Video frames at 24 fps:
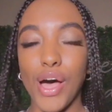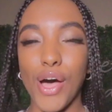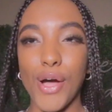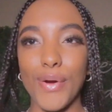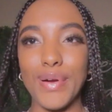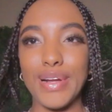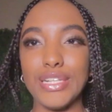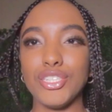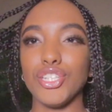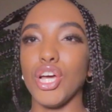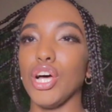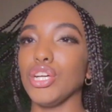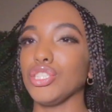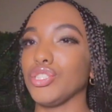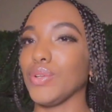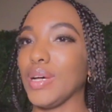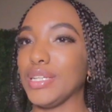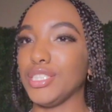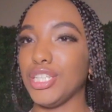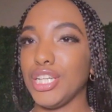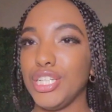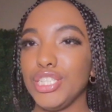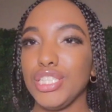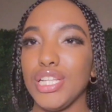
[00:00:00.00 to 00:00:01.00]
All right, y'all, so
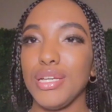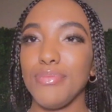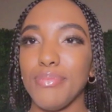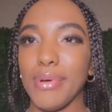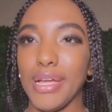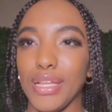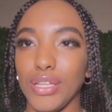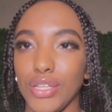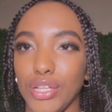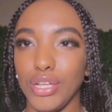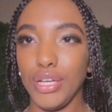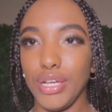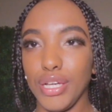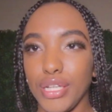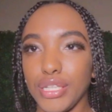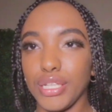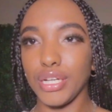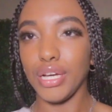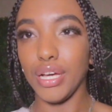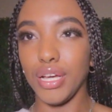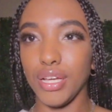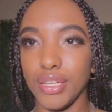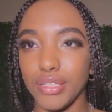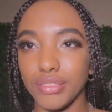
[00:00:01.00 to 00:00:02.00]
I changed up my look
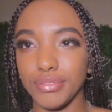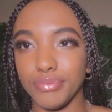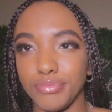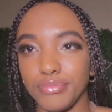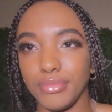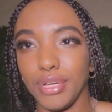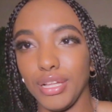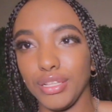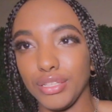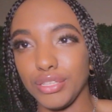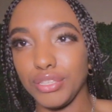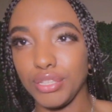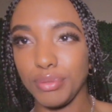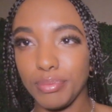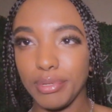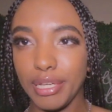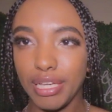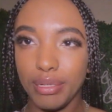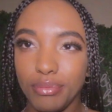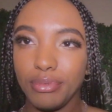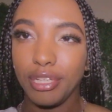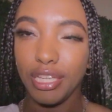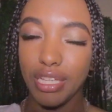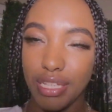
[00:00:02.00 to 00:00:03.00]
a little
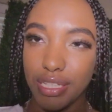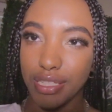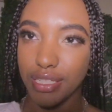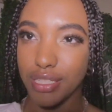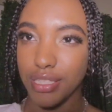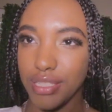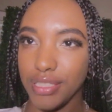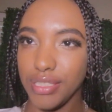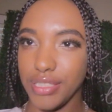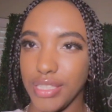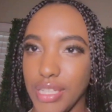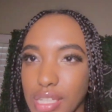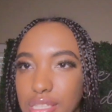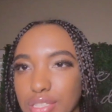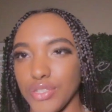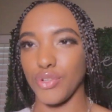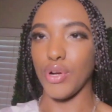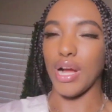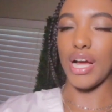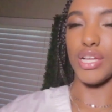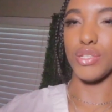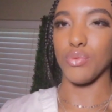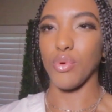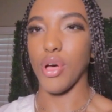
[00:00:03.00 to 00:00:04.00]
bit because this
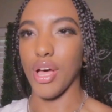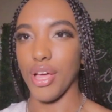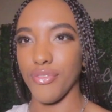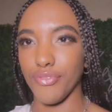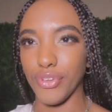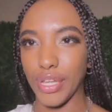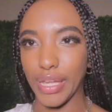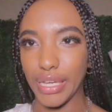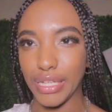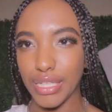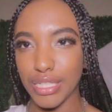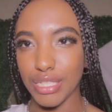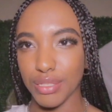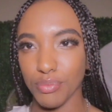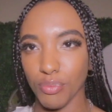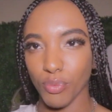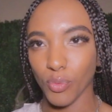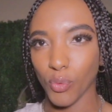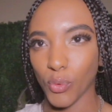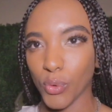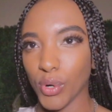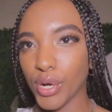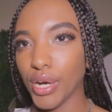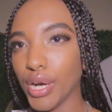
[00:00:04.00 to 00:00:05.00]
grass wall I feel like is
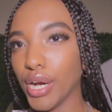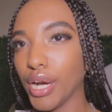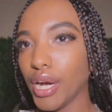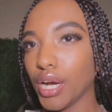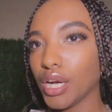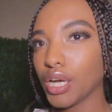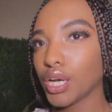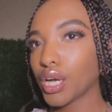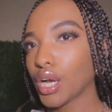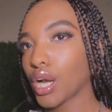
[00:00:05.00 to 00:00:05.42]
more